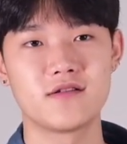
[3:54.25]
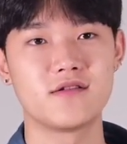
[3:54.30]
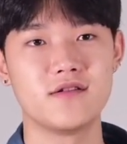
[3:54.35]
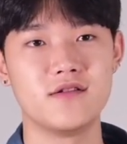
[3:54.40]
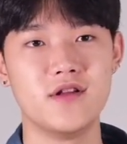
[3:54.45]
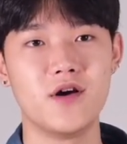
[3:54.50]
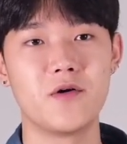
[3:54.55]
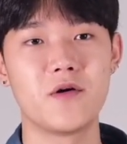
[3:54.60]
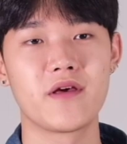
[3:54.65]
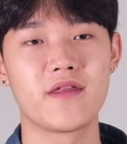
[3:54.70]

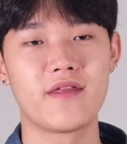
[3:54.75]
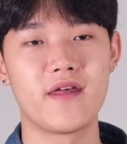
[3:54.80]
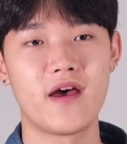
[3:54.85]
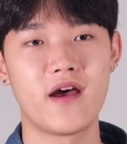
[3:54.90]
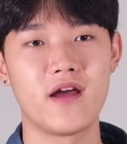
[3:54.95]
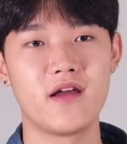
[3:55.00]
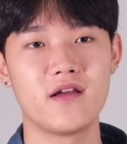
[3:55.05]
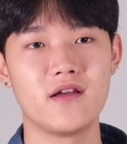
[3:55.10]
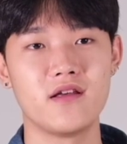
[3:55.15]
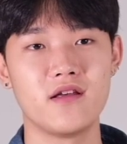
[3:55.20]
Knowing
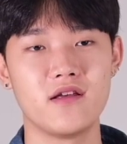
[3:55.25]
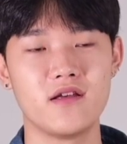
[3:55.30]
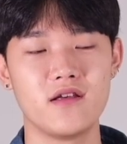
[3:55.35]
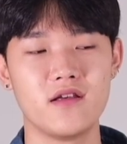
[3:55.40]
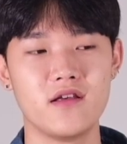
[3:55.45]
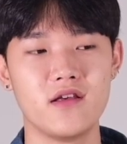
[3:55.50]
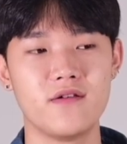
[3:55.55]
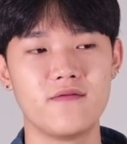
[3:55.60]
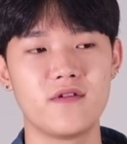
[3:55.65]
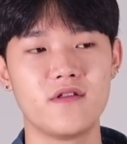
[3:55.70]
that
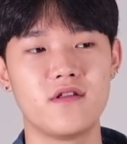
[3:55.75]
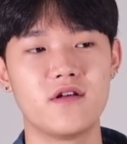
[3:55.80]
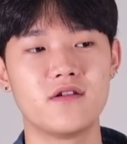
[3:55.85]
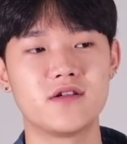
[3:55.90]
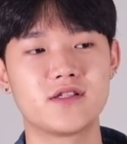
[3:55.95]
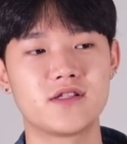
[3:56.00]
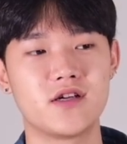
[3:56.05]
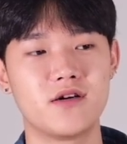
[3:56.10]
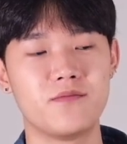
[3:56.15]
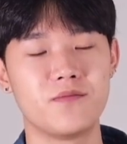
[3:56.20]
even though
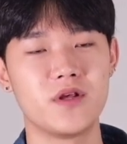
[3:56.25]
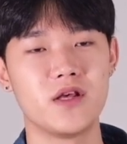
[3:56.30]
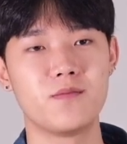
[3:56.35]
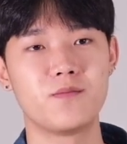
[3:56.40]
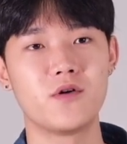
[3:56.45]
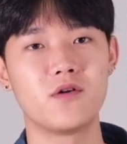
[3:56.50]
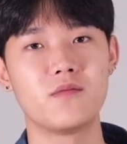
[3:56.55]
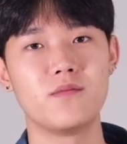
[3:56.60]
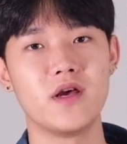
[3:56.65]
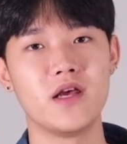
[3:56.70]
some
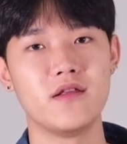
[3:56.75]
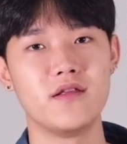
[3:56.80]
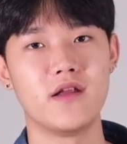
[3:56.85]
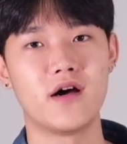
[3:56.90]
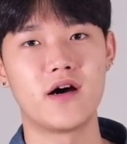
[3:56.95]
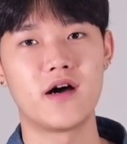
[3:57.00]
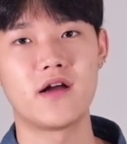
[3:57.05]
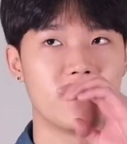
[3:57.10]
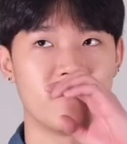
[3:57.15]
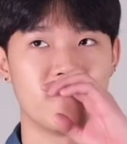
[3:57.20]
people may
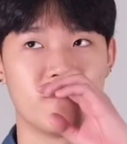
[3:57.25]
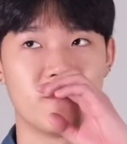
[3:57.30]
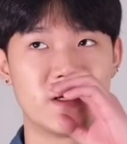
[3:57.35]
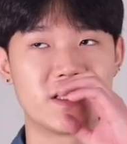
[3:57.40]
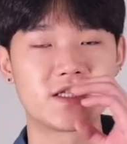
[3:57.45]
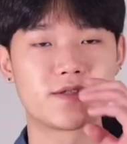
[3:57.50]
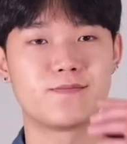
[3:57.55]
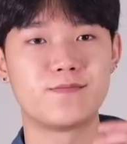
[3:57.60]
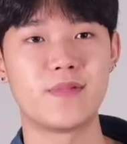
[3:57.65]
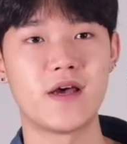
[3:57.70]
not
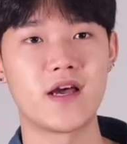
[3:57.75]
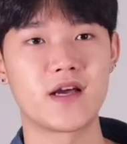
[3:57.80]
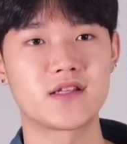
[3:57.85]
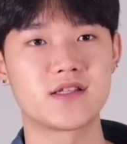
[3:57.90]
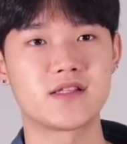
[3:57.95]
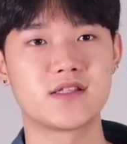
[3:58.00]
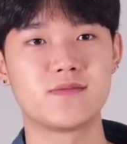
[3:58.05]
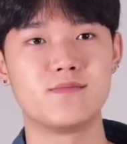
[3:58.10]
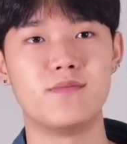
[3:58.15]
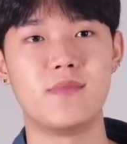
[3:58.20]

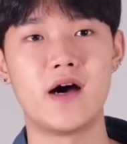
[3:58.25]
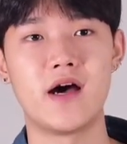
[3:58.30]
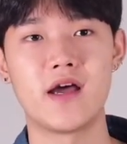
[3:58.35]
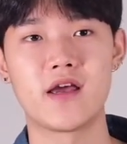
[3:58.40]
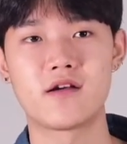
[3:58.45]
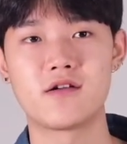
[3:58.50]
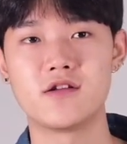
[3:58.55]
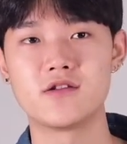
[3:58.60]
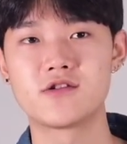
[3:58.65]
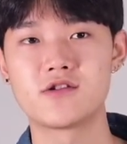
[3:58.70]
respect my
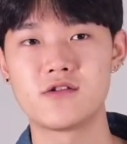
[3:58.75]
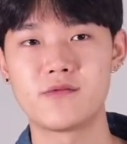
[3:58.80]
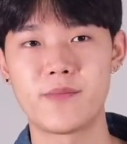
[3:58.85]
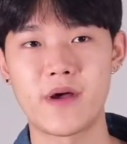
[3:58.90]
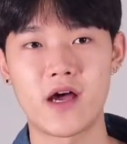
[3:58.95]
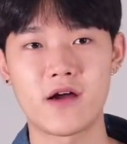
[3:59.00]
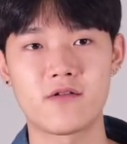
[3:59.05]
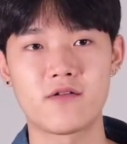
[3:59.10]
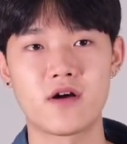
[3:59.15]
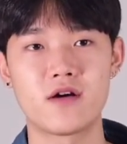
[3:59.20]
cultural
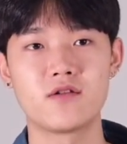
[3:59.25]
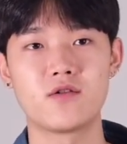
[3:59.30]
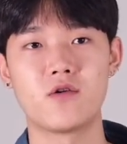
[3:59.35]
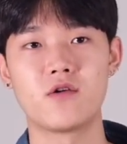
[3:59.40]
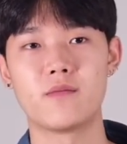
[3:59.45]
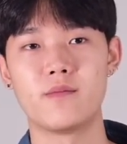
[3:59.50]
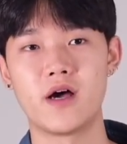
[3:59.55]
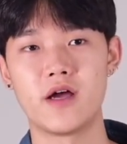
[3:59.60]
background or my